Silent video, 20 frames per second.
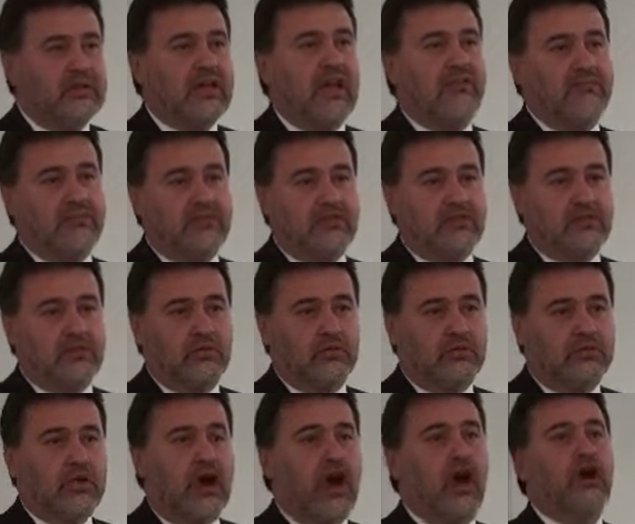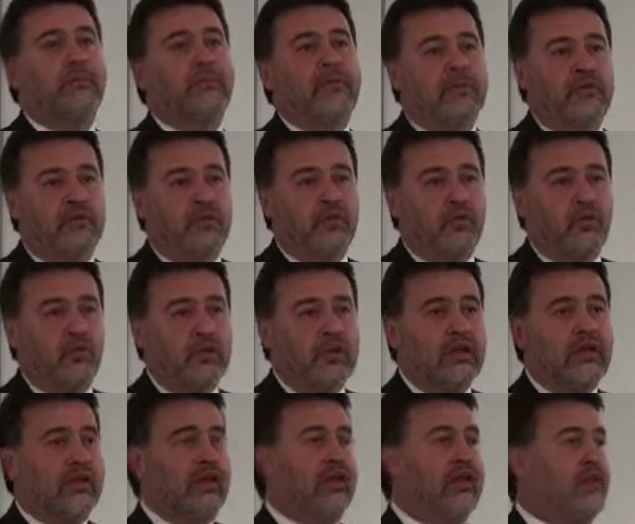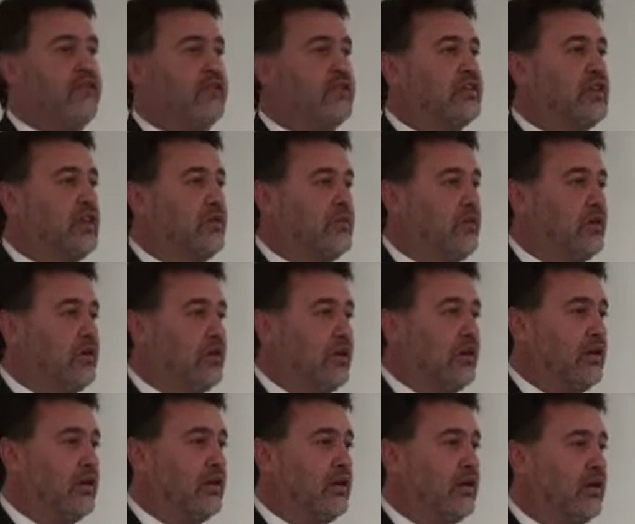government schools, open to all in every community.